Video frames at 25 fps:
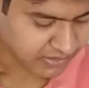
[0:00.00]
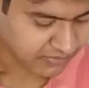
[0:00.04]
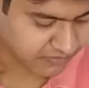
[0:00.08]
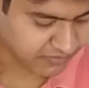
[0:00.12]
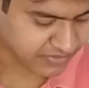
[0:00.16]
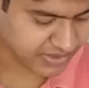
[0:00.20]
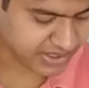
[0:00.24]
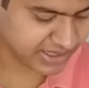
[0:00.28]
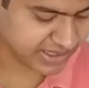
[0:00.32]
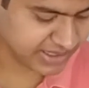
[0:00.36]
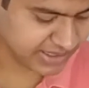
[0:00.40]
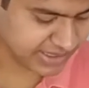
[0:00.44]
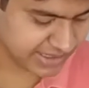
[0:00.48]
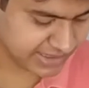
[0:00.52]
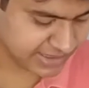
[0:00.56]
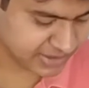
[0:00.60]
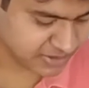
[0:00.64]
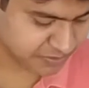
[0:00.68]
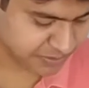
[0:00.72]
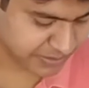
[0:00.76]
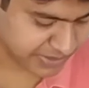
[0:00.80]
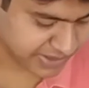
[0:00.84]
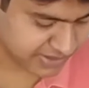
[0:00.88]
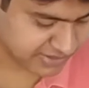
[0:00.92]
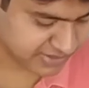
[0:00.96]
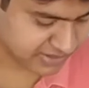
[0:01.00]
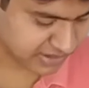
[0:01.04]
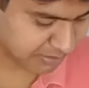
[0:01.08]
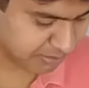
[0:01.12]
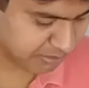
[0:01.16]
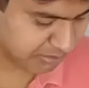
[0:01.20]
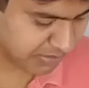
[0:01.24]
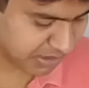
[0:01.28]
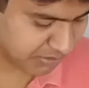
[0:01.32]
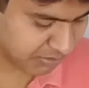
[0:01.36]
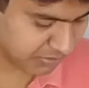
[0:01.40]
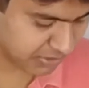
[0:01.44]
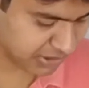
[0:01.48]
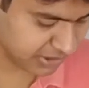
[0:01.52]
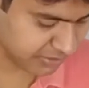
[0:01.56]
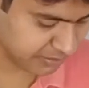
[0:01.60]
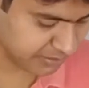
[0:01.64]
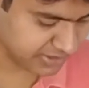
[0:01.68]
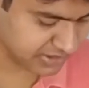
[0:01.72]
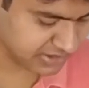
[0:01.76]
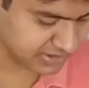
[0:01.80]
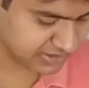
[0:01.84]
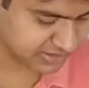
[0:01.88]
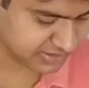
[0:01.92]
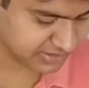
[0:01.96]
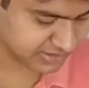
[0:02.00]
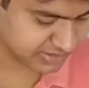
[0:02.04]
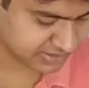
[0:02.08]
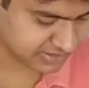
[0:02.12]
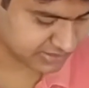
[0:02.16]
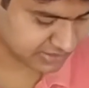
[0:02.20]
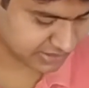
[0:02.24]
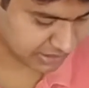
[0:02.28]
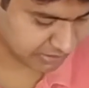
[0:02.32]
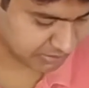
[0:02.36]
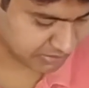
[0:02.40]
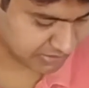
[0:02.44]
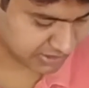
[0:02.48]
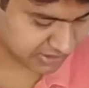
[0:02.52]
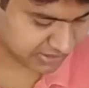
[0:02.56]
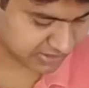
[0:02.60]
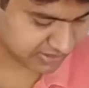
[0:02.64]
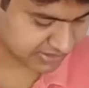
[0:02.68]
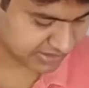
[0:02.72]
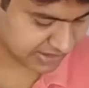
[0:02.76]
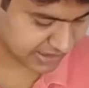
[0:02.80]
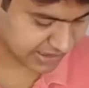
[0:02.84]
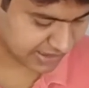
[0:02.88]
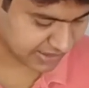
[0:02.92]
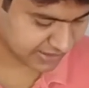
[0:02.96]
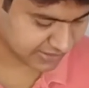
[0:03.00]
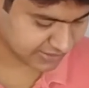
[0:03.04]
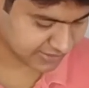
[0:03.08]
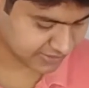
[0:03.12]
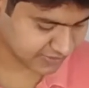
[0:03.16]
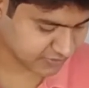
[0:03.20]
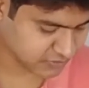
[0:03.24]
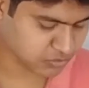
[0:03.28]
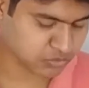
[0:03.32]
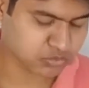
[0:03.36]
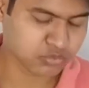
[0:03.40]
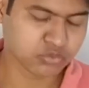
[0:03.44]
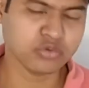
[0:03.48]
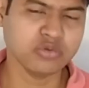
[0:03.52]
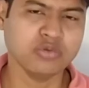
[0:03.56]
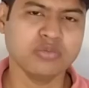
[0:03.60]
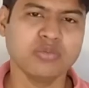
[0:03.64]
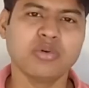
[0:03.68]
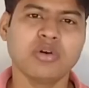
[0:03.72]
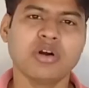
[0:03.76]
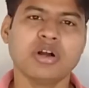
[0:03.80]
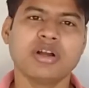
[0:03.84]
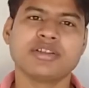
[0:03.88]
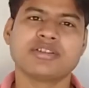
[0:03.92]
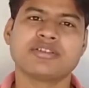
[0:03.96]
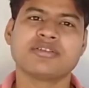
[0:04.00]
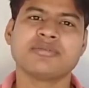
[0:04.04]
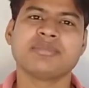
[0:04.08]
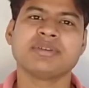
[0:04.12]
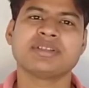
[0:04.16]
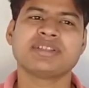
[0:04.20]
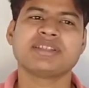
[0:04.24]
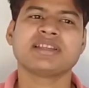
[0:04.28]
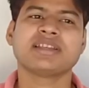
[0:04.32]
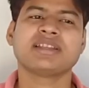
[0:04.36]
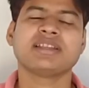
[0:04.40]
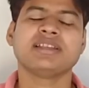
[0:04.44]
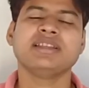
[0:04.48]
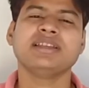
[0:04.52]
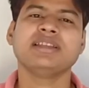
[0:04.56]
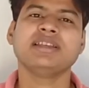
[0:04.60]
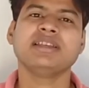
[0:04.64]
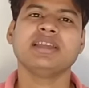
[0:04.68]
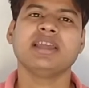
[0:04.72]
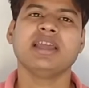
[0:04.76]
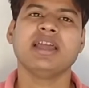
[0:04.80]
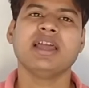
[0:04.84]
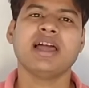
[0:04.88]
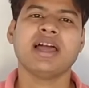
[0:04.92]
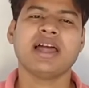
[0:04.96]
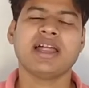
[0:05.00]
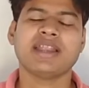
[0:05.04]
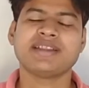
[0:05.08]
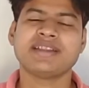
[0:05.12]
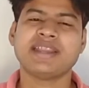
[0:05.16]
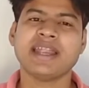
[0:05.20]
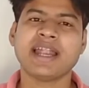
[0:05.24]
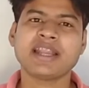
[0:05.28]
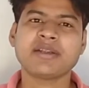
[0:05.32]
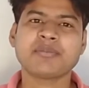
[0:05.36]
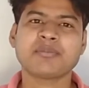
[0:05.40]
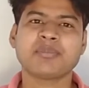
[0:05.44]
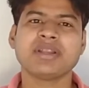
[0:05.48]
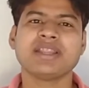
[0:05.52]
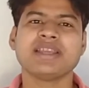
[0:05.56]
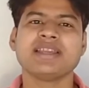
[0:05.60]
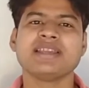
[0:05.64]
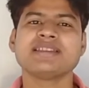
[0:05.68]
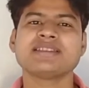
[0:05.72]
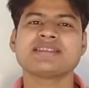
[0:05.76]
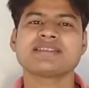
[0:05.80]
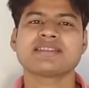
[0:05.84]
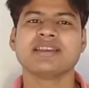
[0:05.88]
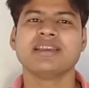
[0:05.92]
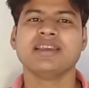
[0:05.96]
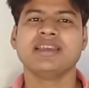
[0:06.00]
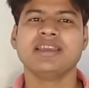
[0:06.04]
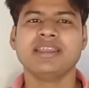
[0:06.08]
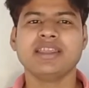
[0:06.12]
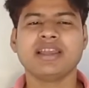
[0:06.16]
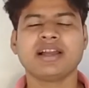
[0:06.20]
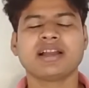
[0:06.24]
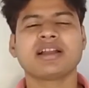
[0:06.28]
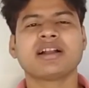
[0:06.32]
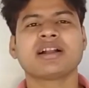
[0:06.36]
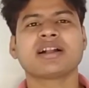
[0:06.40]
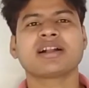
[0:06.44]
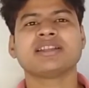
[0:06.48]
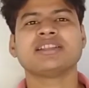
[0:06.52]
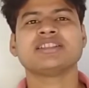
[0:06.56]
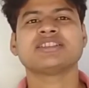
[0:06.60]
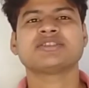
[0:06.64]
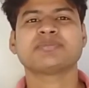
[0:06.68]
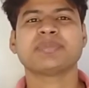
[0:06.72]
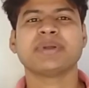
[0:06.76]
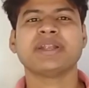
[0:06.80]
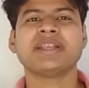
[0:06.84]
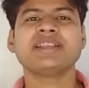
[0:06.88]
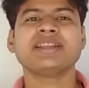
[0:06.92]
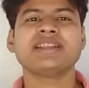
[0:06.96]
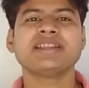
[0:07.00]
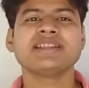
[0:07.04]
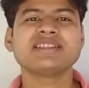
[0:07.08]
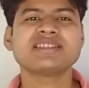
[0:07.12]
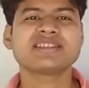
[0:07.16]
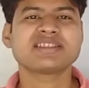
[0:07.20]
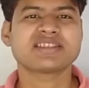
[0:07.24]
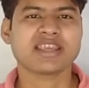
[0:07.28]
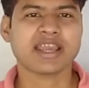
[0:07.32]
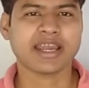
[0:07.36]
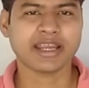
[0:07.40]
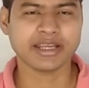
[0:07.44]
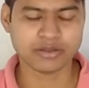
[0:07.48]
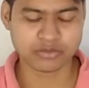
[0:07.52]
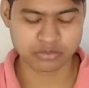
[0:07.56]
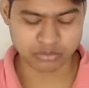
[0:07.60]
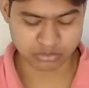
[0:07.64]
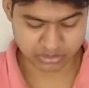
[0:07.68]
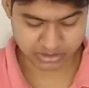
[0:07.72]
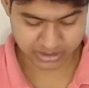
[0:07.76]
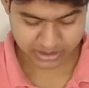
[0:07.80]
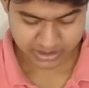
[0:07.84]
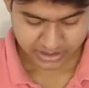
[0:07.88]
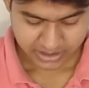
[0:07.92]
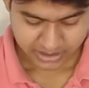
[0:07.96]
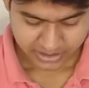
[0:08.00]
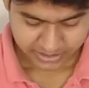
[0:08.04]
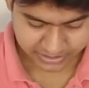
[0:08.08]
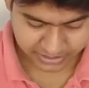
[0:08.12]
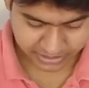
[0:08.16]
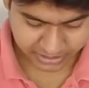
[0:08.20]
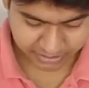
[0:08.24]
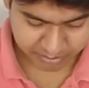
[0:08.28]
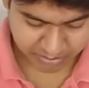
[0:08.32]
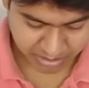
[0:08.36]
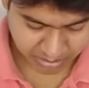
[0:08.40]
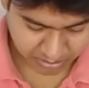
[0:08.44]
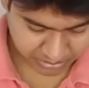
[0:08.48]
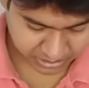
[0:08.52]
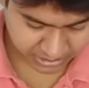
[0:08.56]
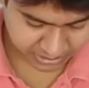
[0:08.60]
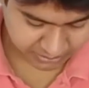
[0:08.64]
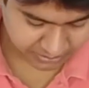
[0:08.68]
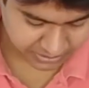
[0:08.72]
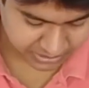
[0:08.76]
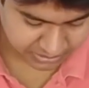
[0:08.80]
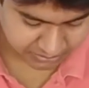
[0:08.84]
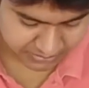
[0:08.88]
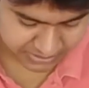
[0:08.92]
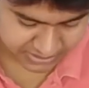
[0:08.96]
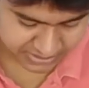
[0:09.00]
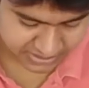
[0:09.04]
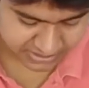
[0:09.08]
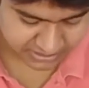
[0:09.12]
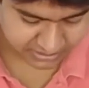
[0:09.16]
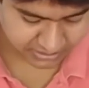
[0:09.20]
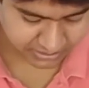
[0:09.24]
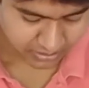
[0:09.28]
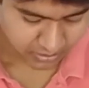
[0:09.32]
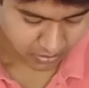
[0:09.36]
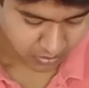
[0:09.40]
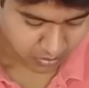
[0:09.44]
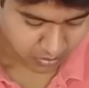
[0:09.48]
where he had spent some memorable summers as a schoolboy. So basically at that place young uncle spent his childhood. Here memorable means